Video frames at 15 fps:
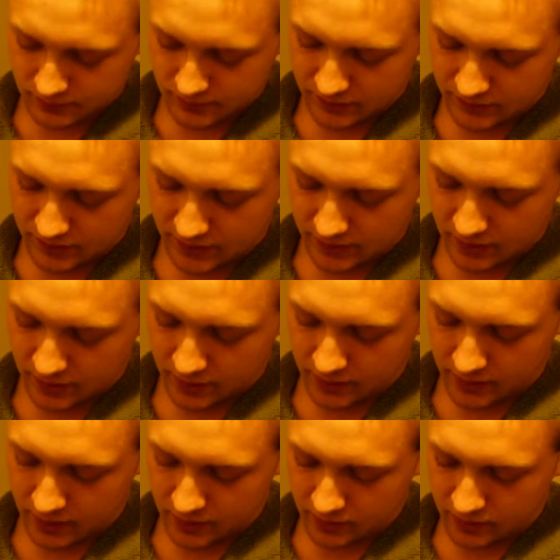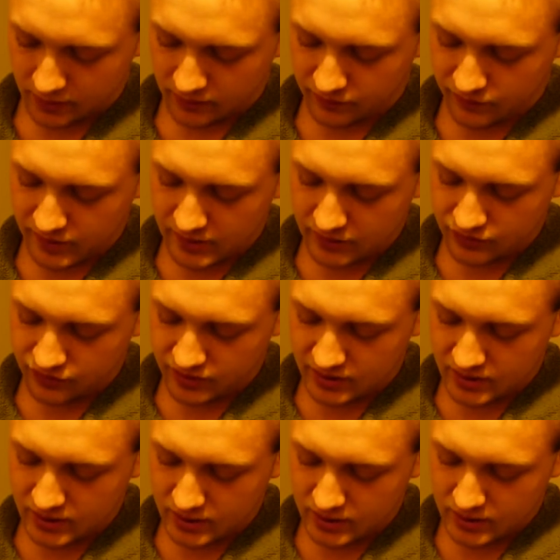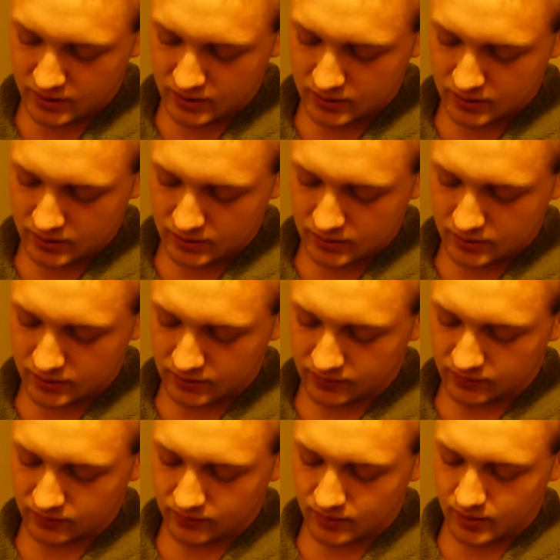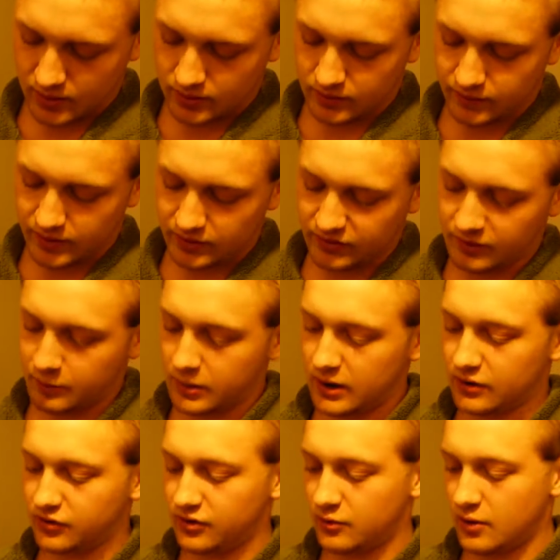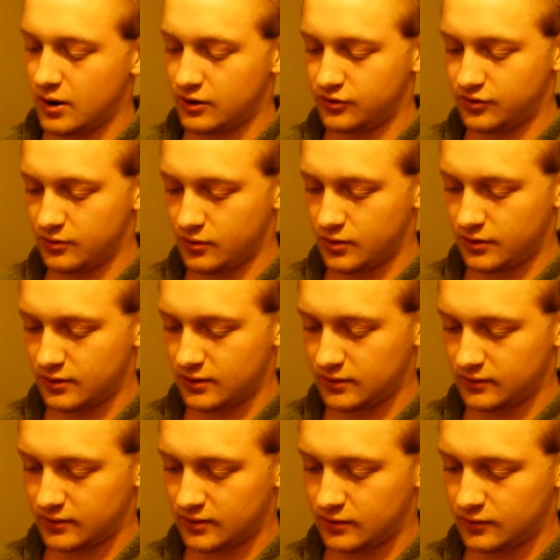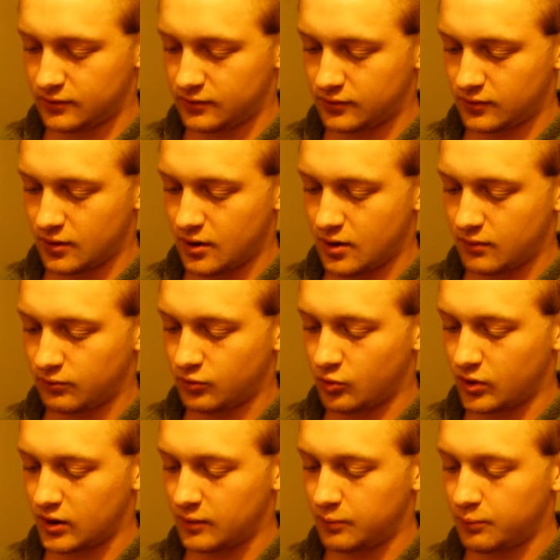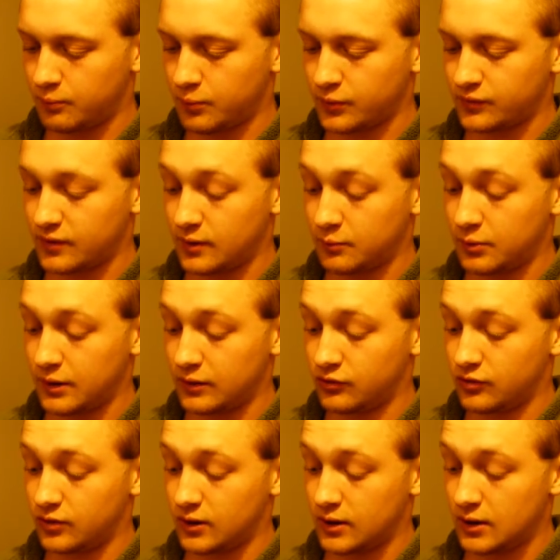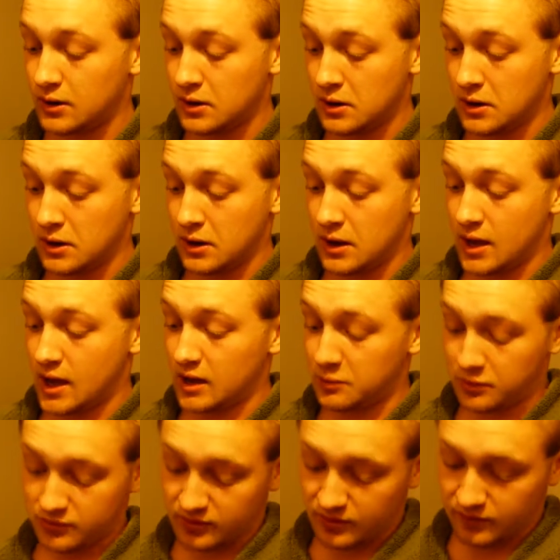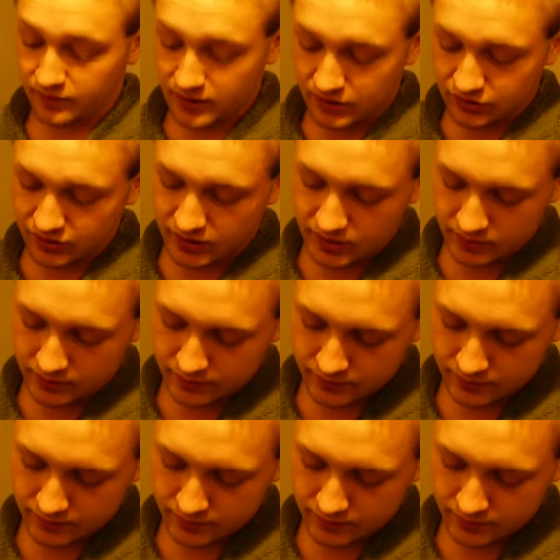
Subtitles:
Stick that on there. This VG, this is the VG-PG ratio on this is 20% PG, 80% VG.